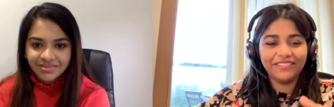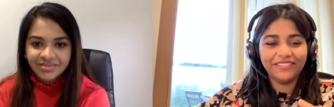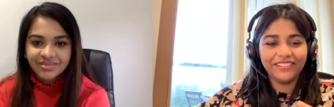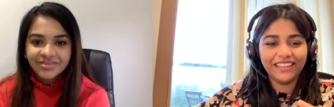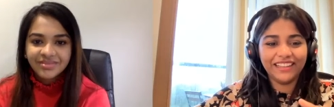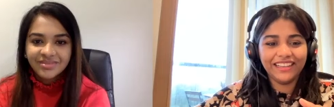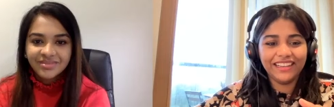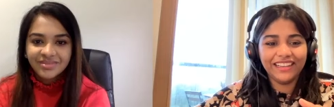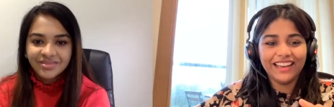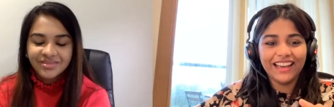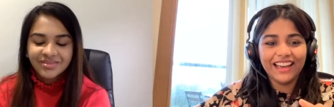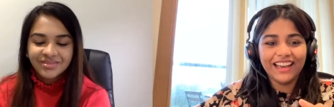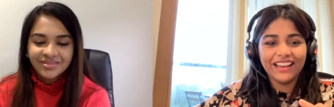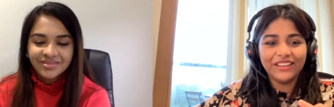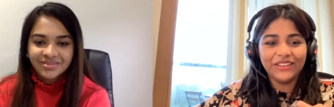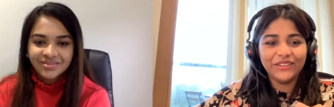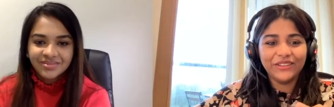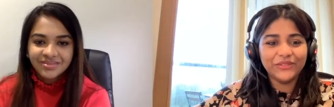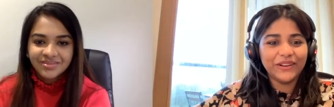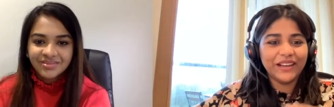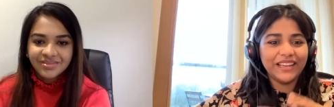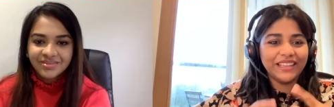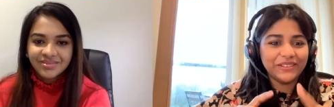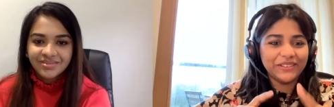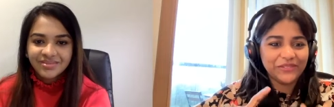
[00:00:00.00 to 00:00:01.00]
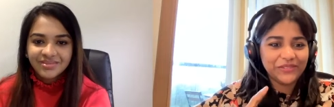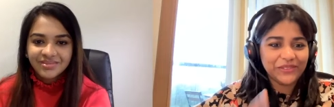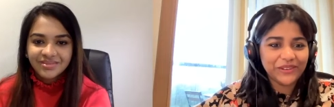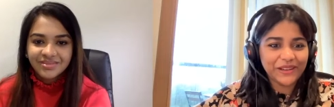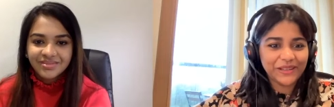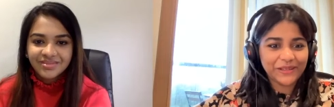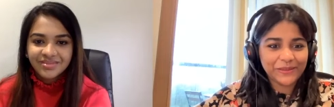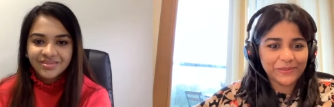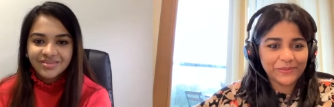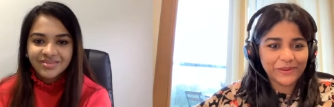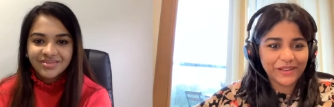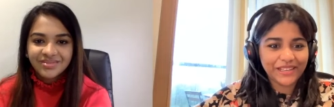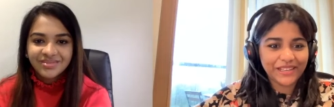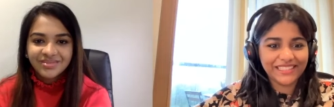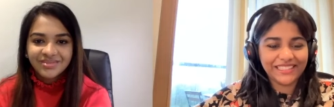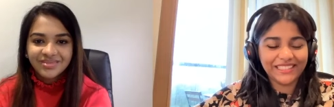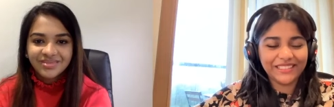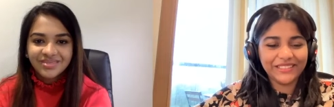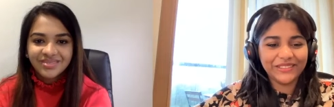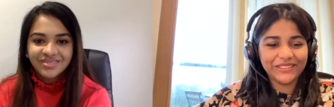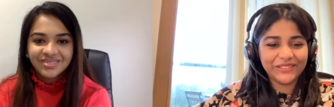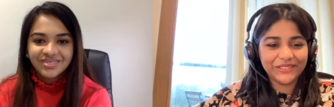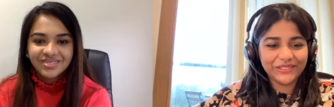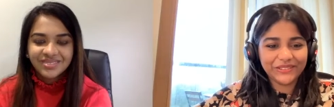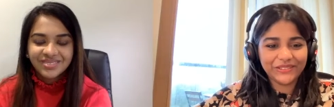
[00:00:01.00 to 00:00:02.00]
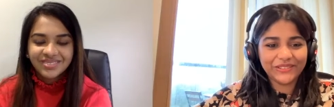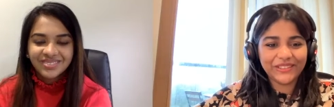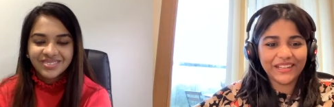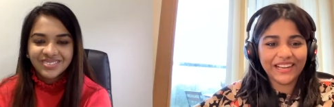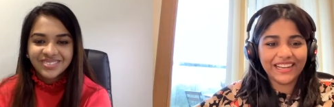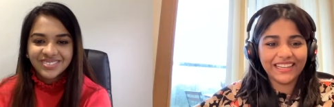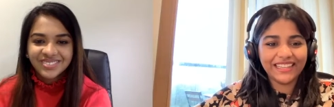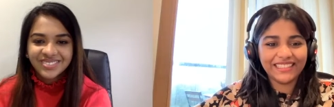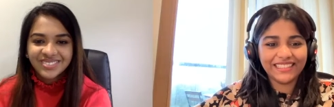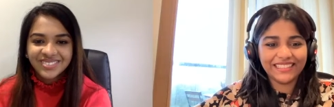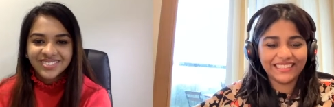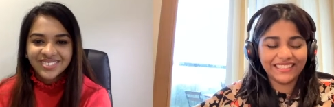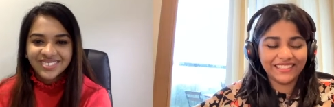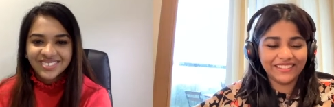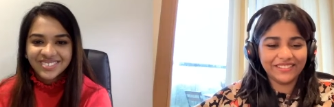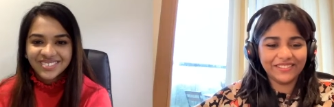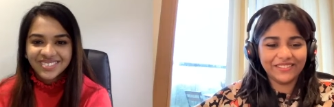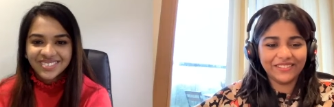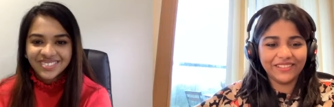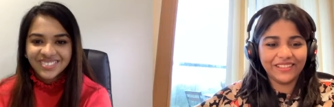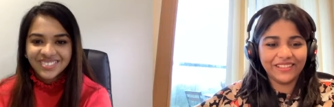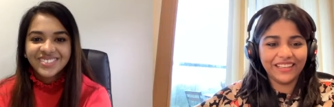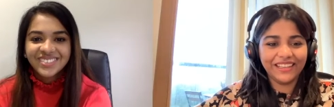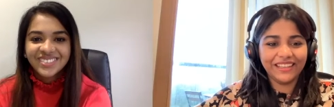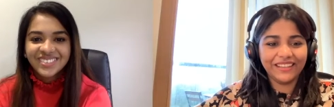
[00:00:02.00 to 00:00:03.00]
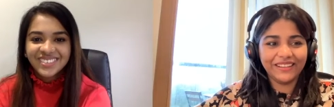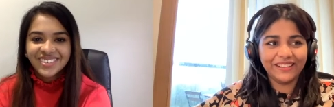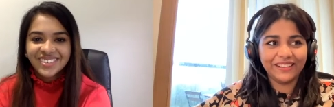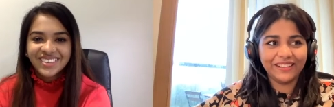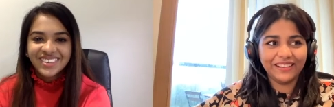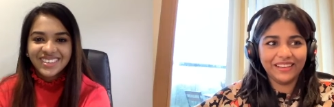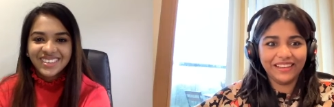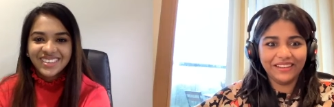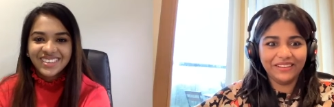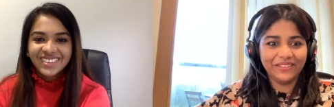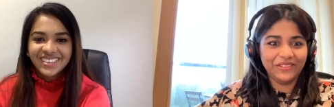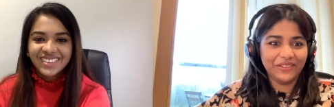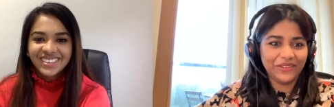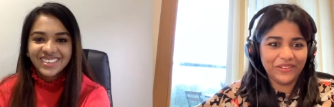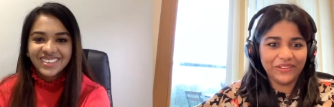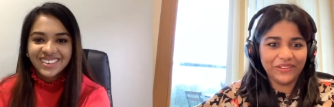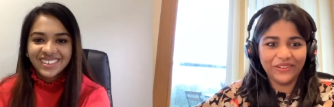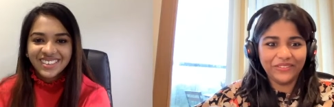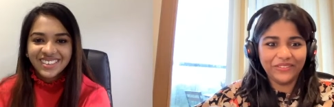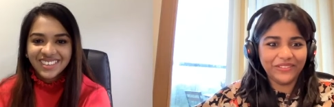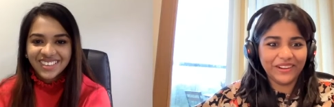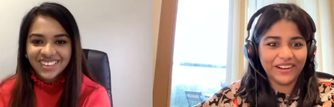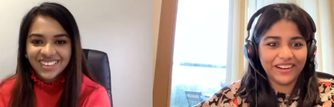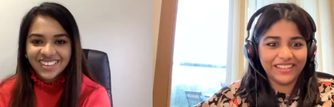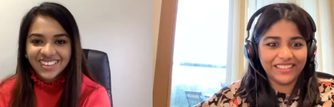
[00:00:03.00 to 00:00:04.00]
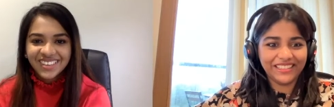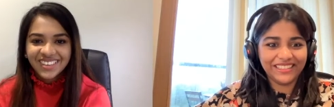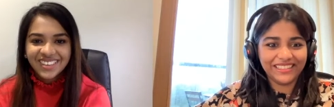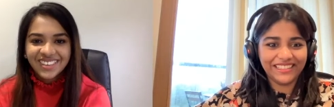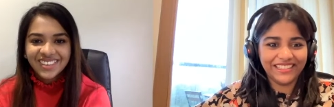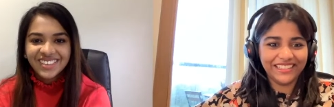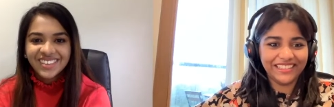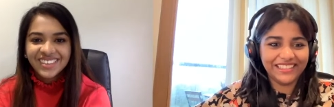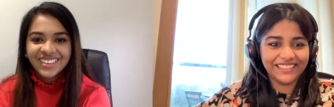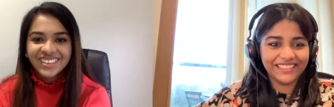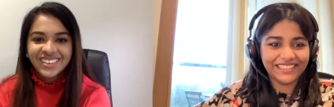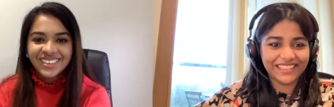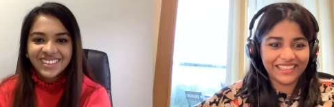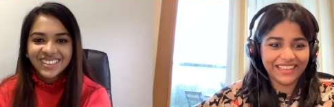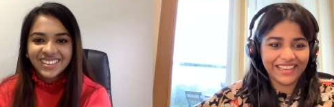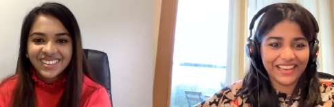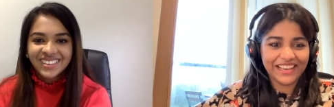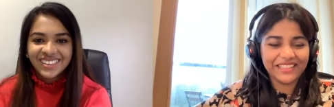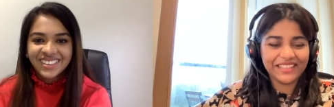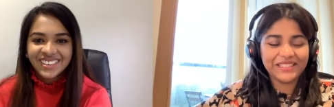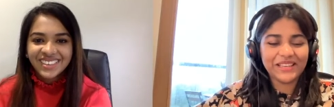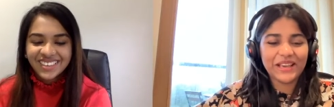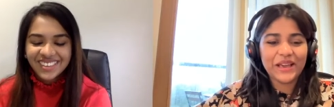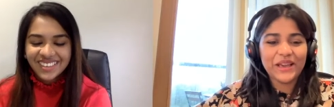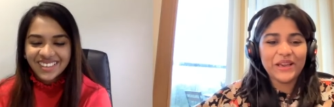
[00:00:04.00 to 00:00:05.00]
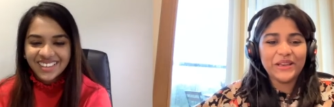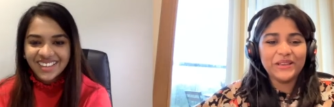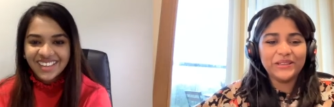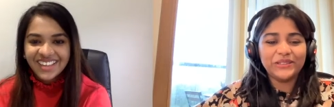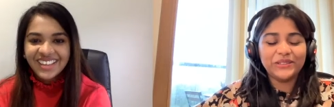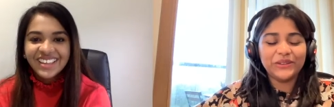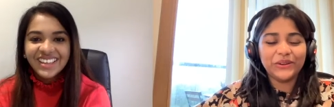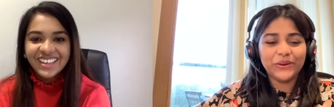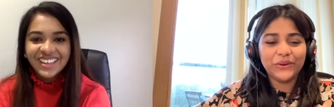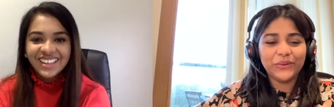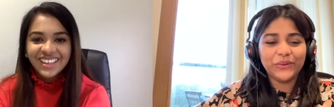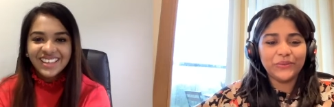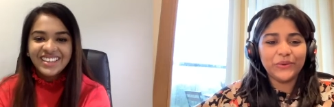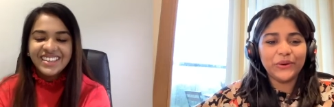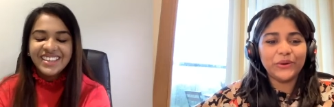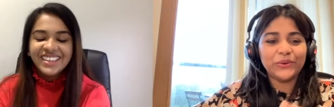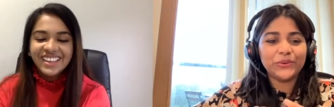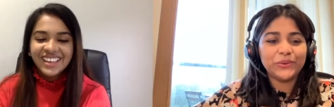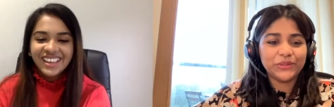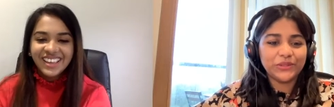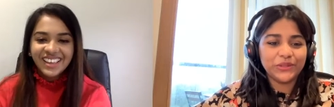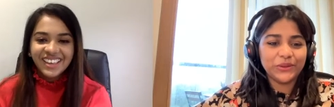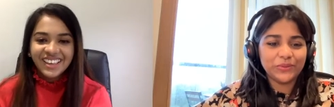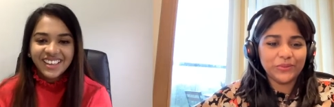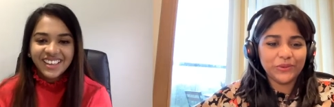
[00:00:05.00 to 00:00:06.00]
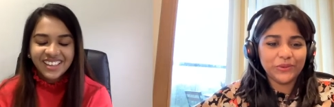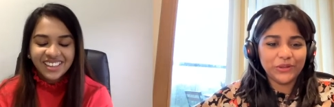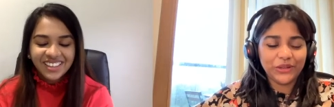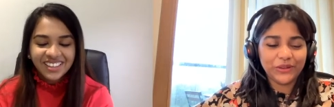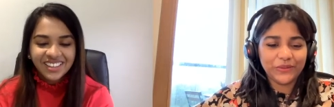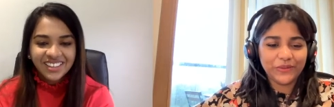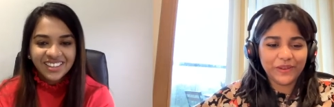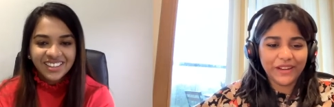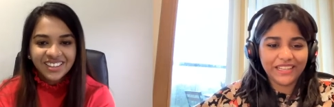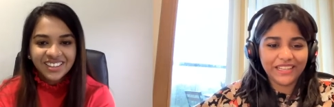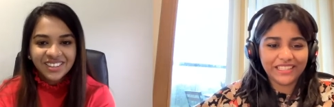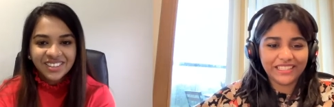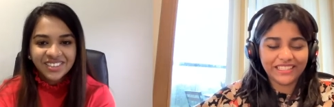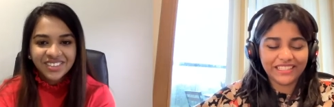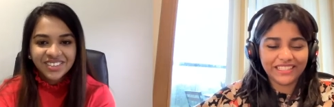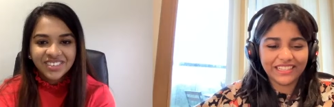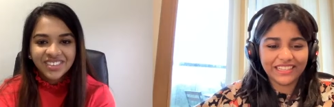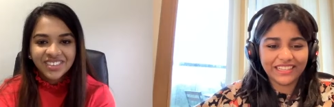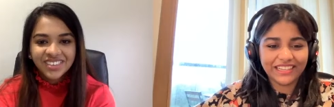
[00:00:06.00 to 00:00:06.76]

Speaker 1: feel you were the first person to do that in the in all of our seniors, I guess. So, hmm. what was your motivation